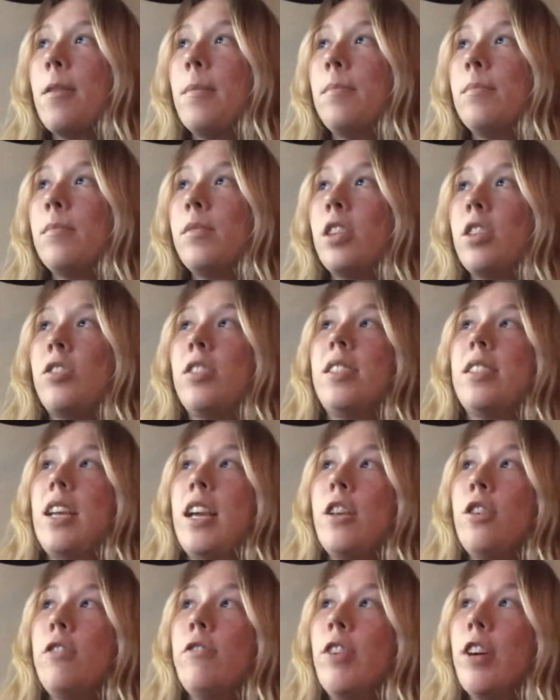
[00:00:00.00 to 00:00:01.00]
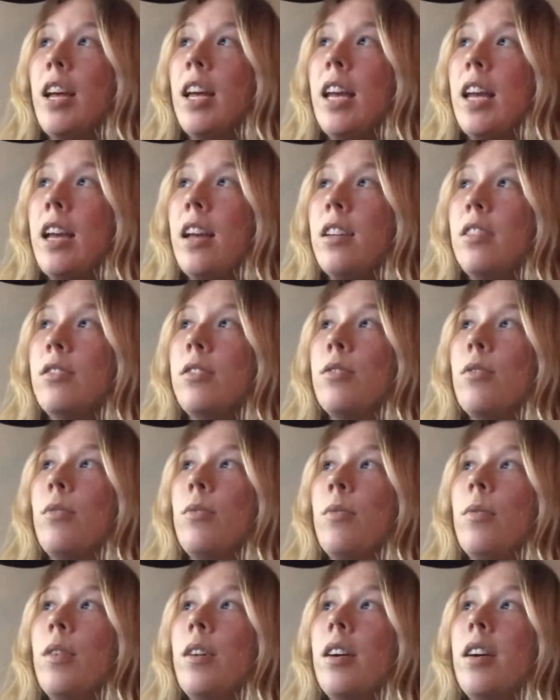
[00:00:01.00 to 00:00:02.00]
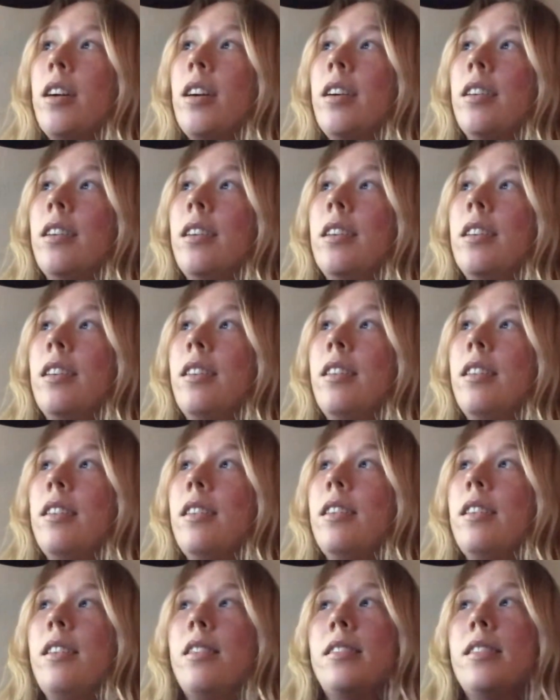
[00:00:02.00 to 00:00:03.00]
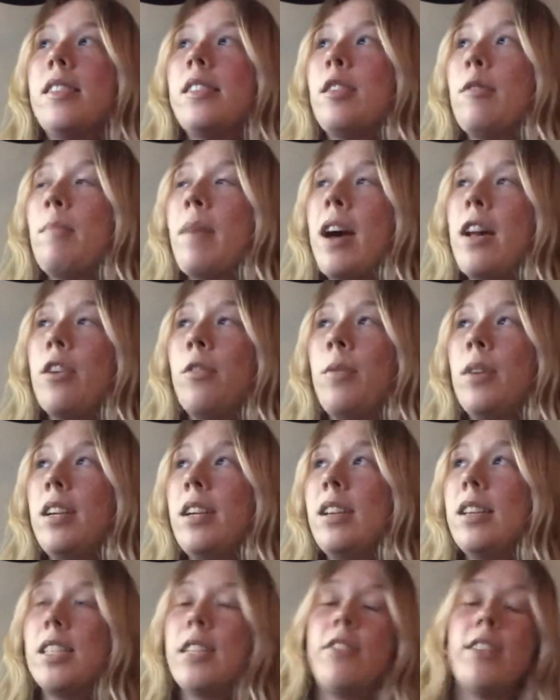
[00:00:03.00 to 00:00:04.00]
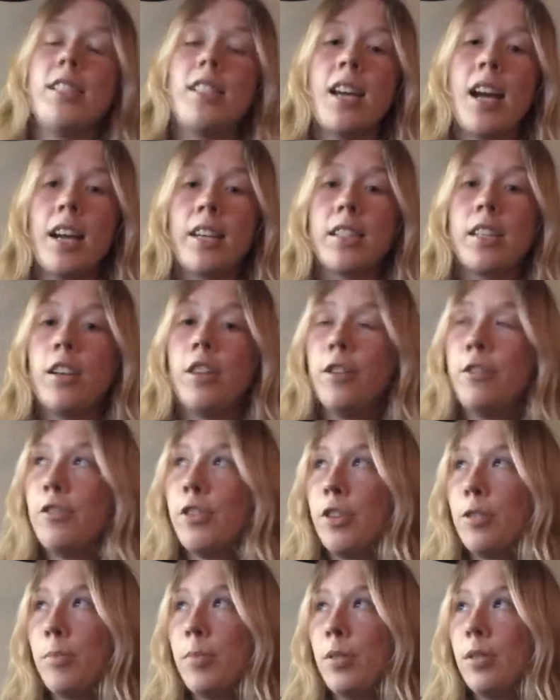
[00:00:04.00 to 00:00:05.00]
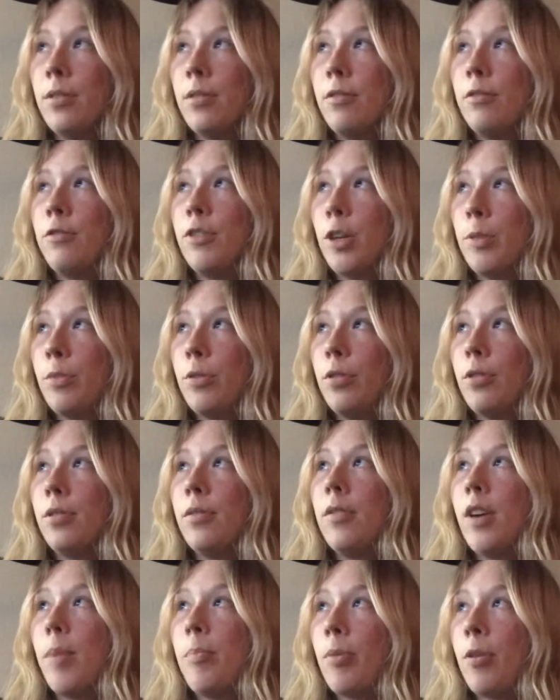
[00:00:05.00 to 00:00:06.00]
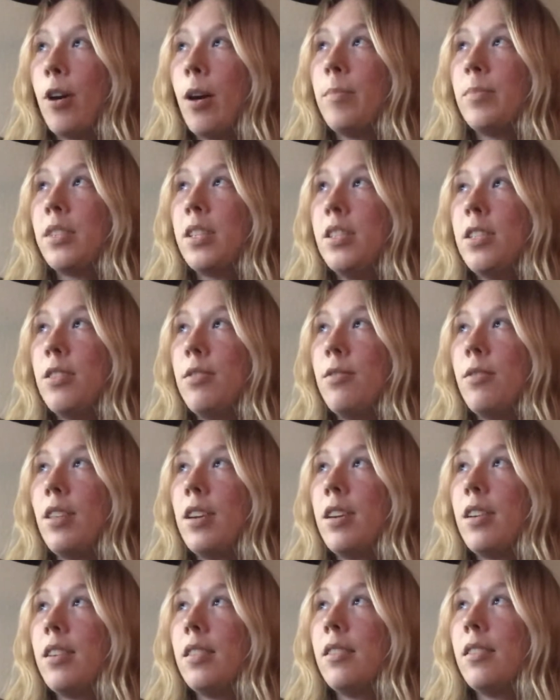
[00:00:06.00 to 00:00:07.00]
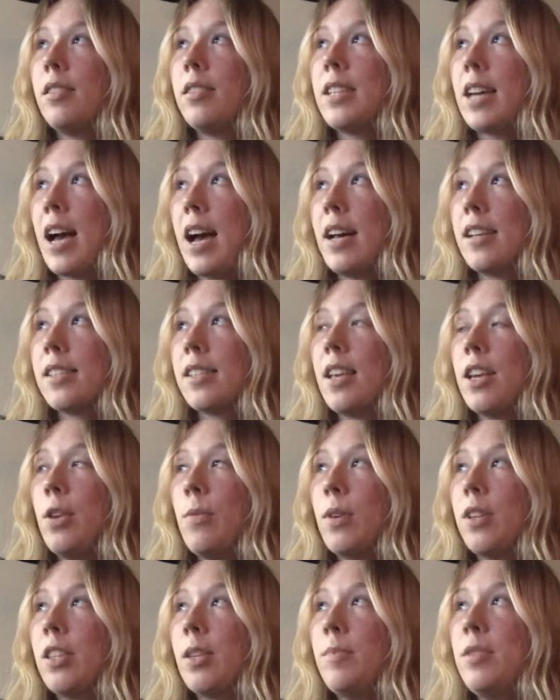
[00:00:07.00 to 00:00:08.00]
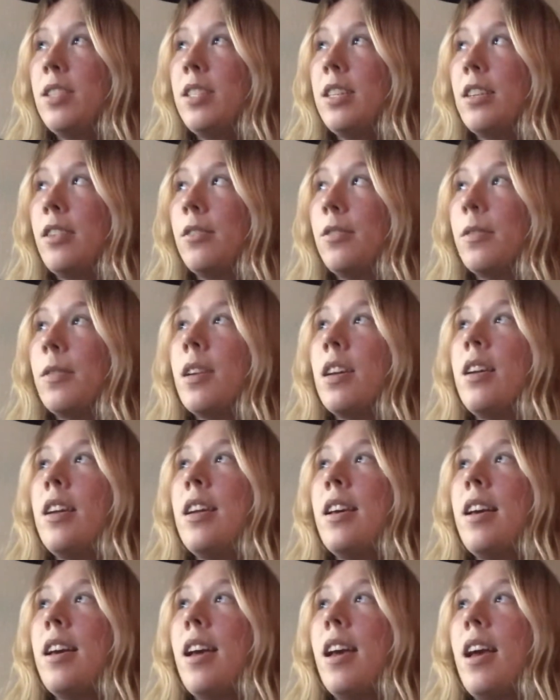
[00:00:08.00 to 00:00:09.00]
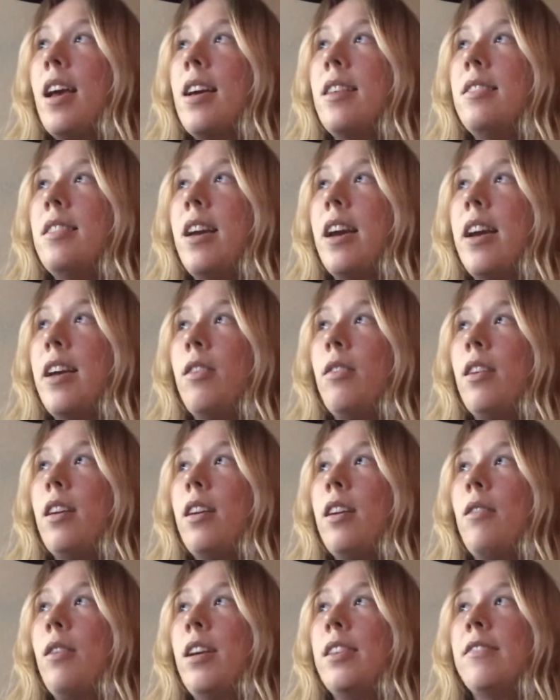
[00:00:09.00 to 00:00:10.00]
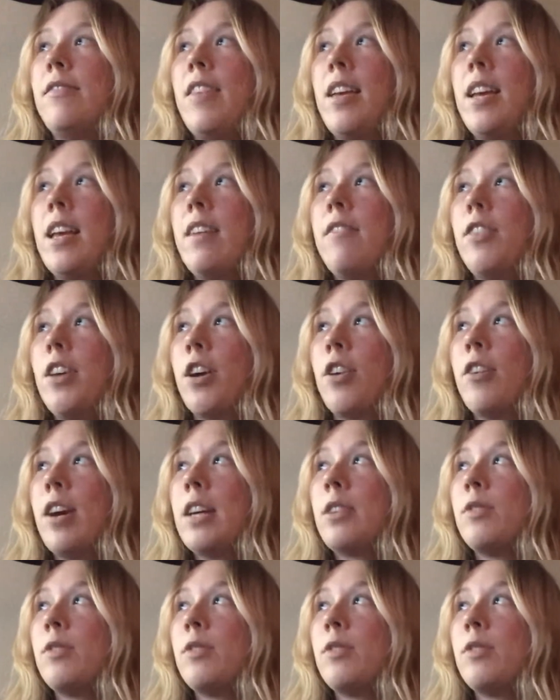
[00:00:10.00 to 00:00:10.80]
such as hand over hand, or doesn't matter what it is, if it's tactile or verbal, a prompt to do the task that you want them to do. And then if they give the correct